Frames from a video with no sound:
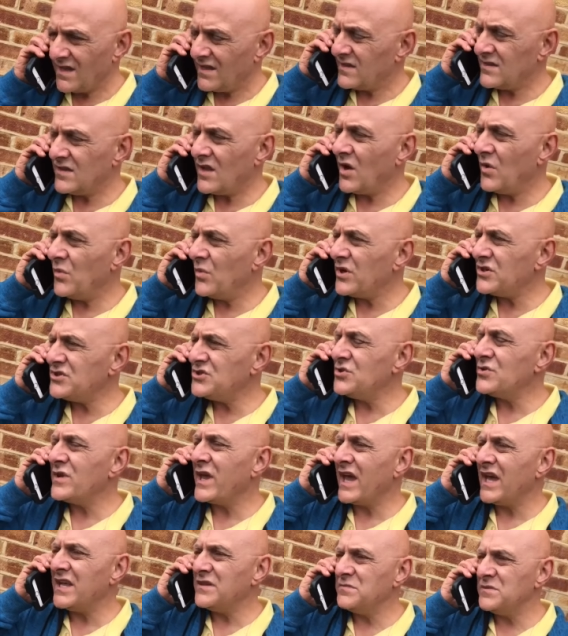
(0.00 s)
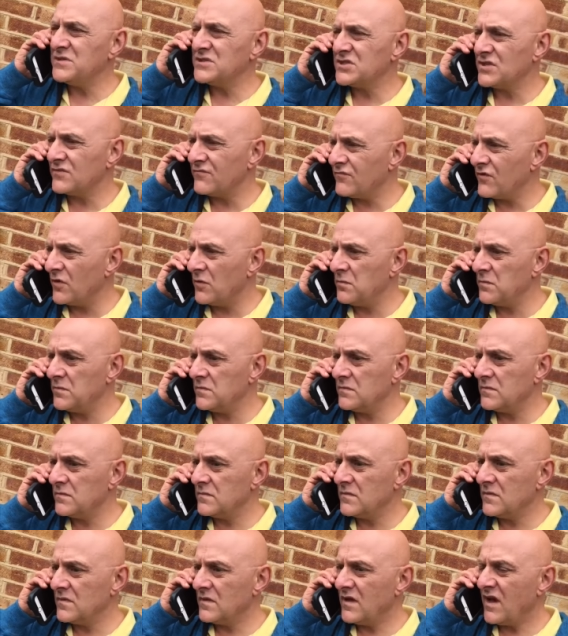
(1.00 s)
No, where do you get Edmonton
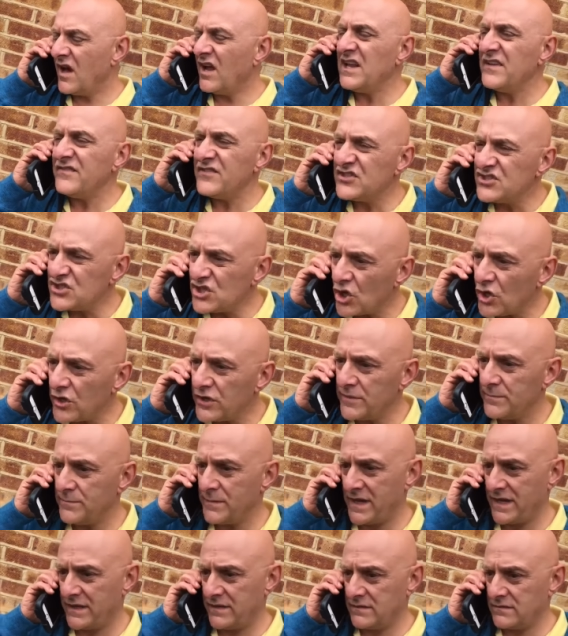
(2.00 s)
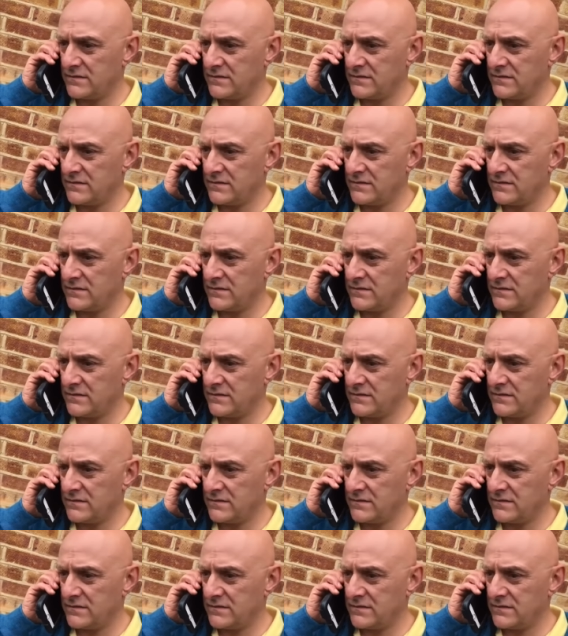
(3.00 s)
from? I live in Tottenham, mate.